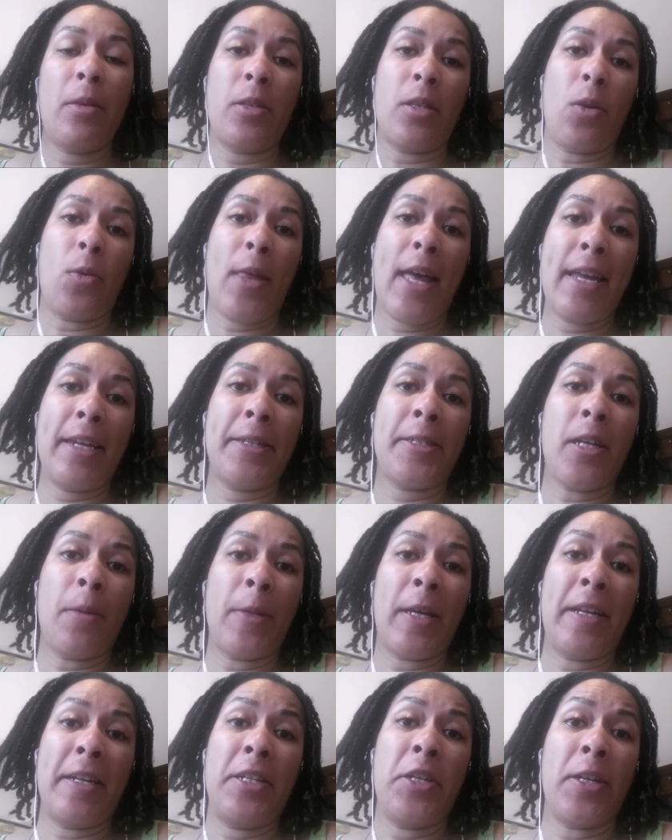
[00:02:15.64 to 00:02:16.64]
So that is
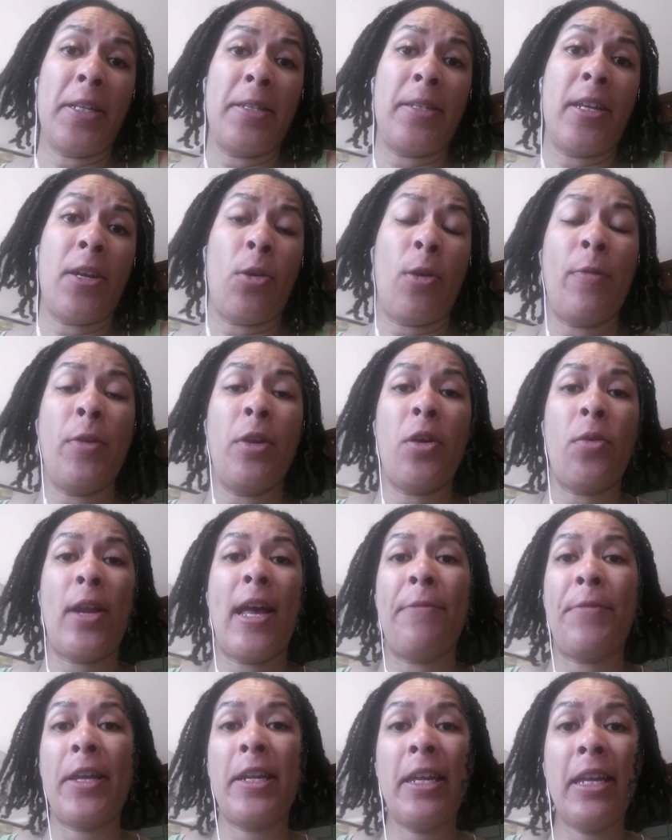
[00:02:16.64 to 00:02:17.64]
something to consider if you don't
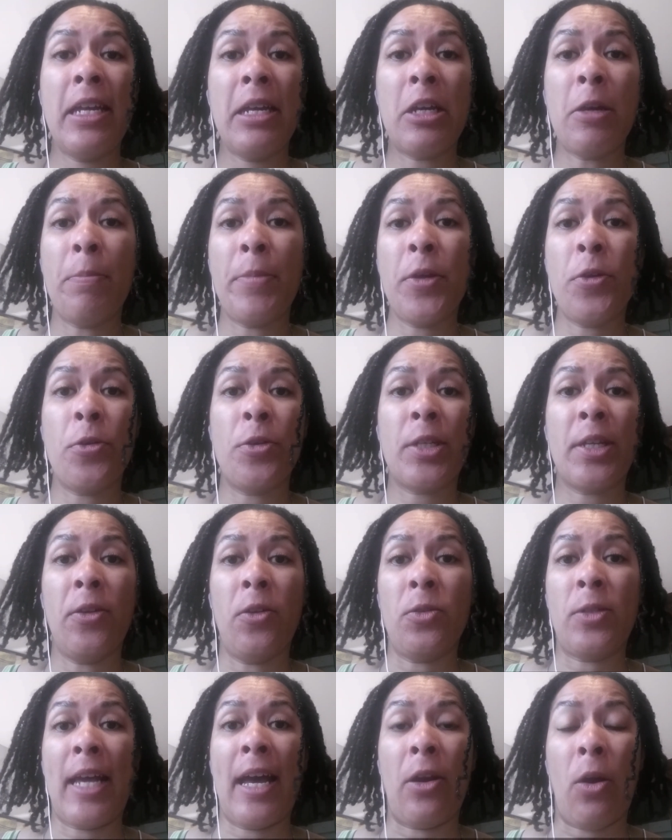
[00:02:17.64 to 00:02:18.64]
have any computer
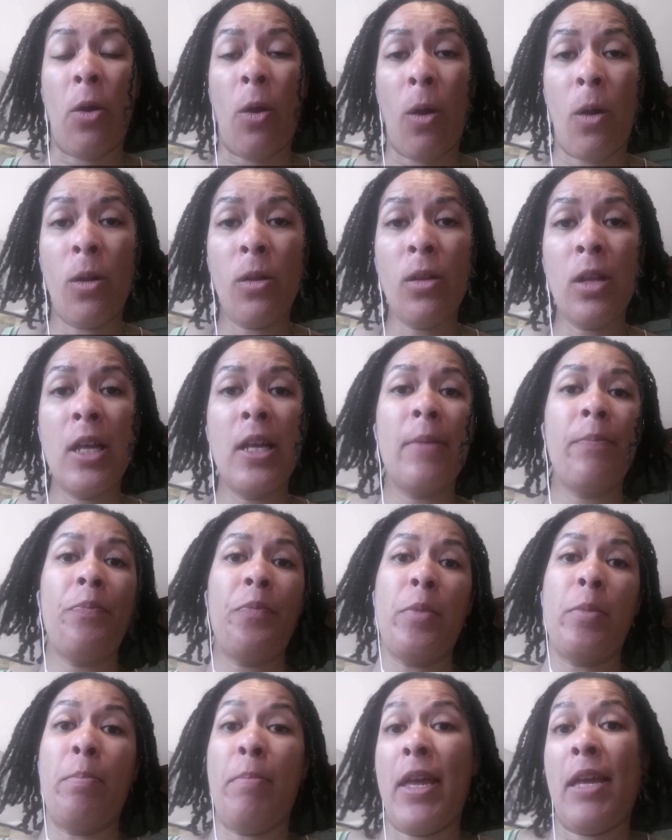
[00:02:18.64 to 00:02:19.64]
skills at all.
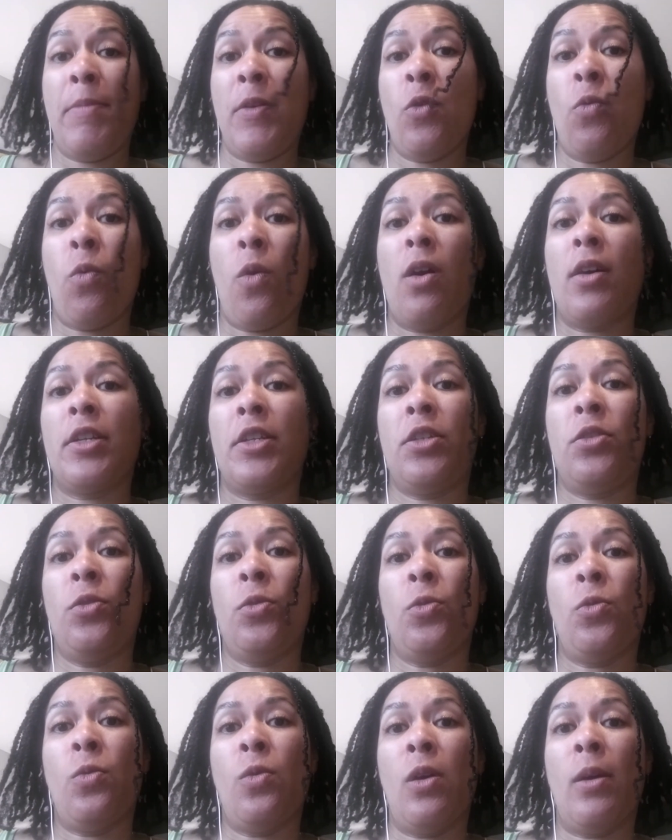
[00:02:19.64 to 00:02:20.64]
Maybe you want
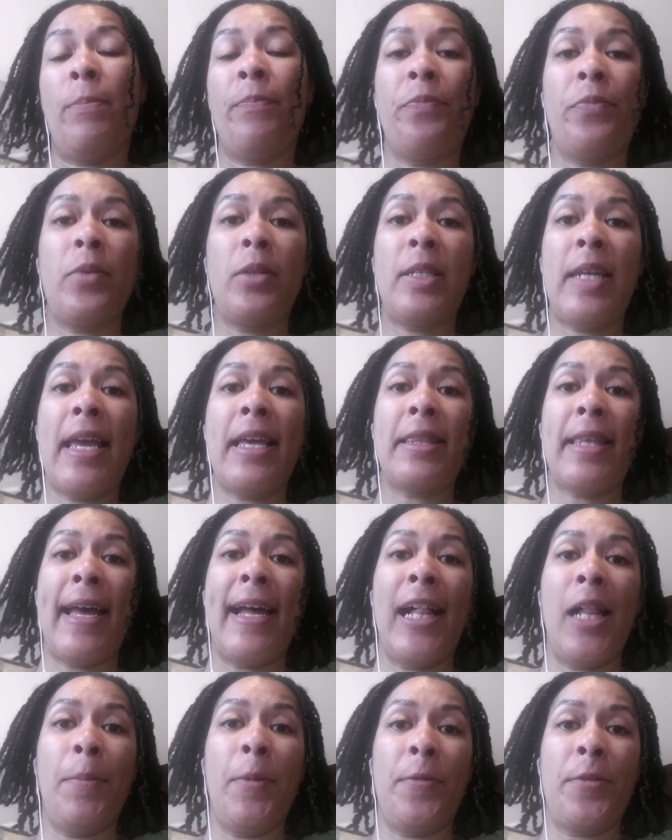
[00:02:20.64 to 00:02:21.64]
to take the
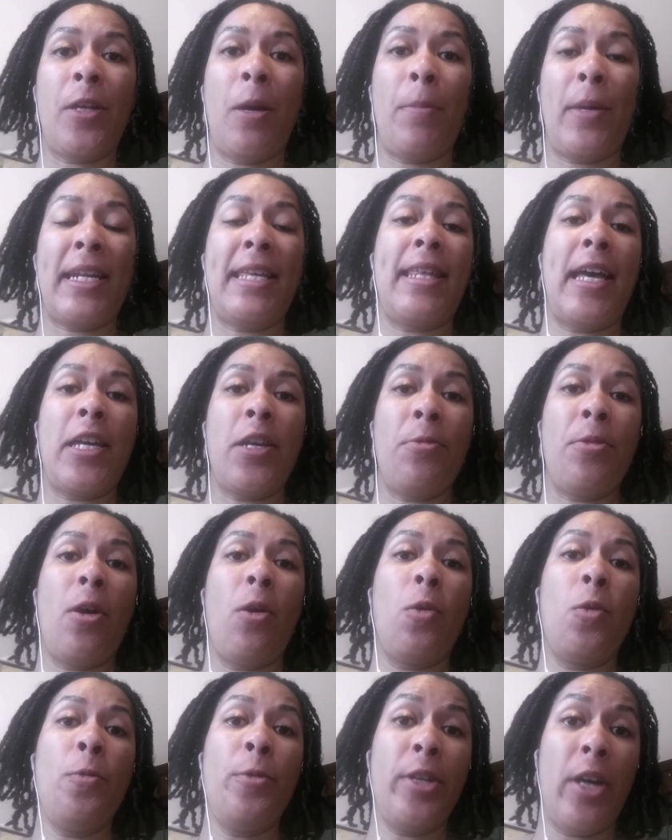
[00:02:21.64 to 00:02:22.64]
help of somebody that you
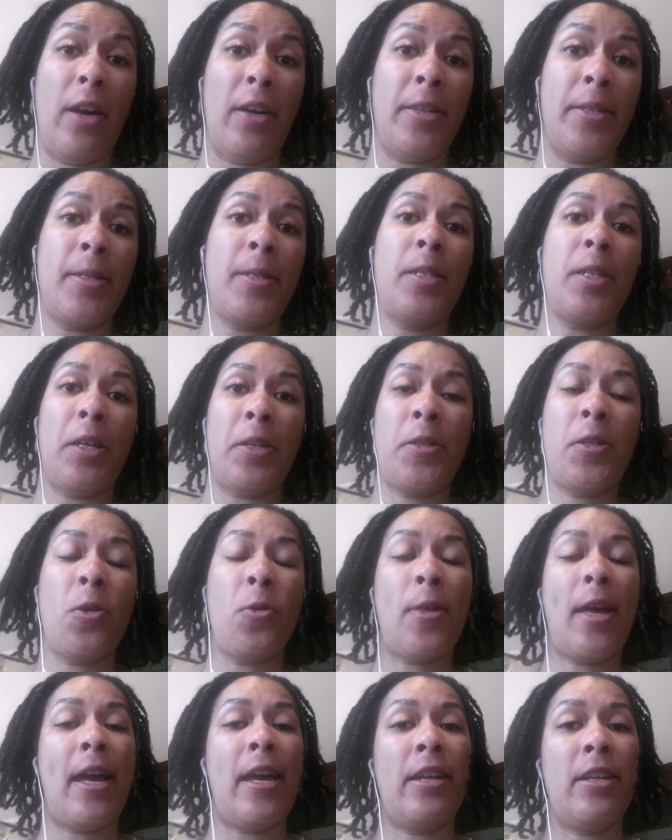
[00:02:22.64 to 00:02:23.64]
know who does, just
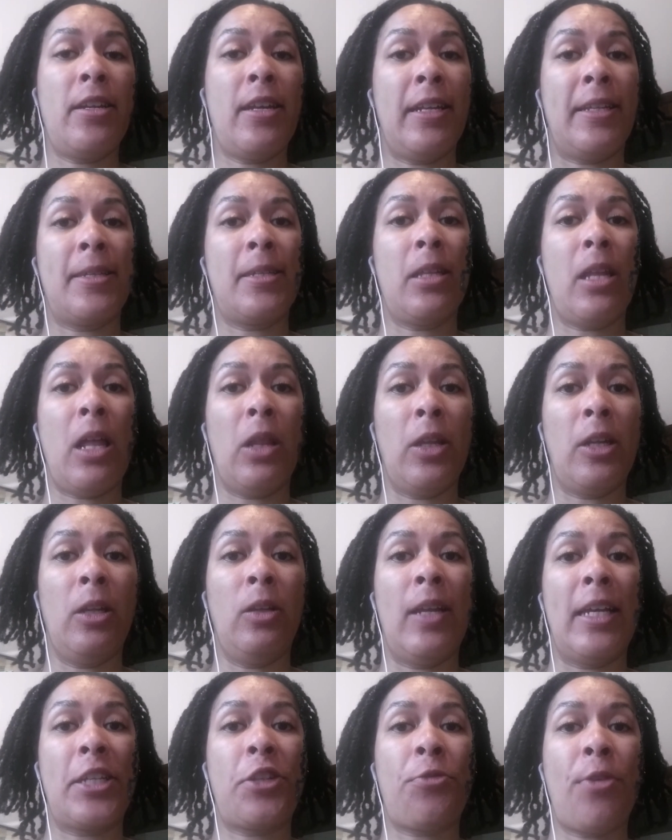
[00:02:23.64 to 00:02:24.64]
so that it's a
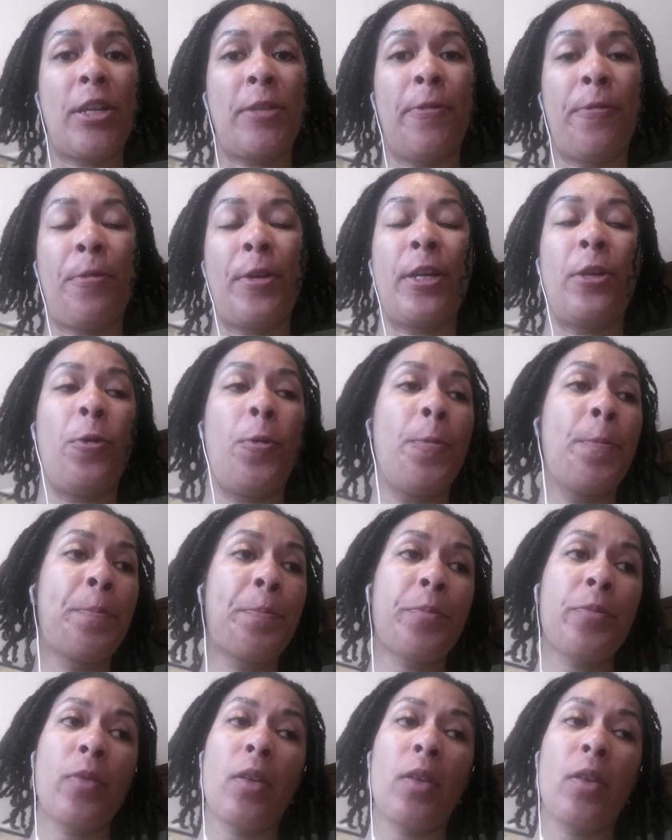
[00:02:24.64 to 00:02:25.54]
little less stressful for you.